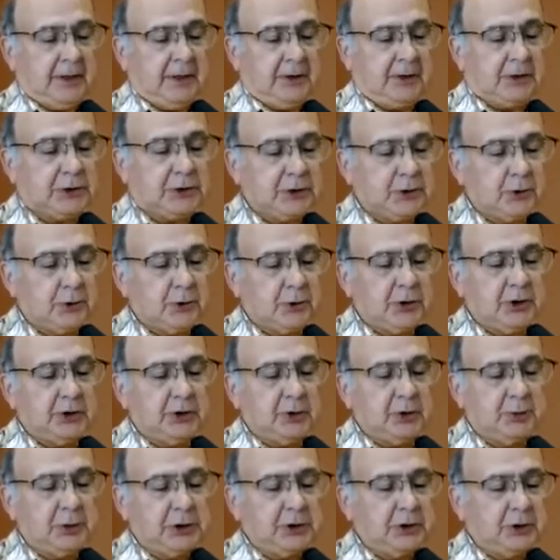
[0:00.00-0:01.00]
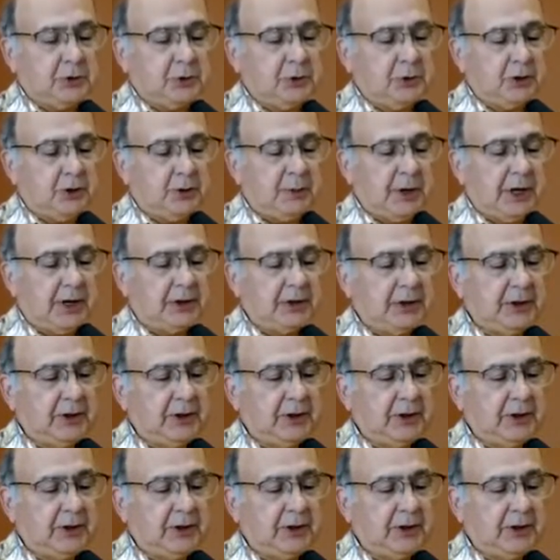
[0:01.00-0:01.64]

The story to be told about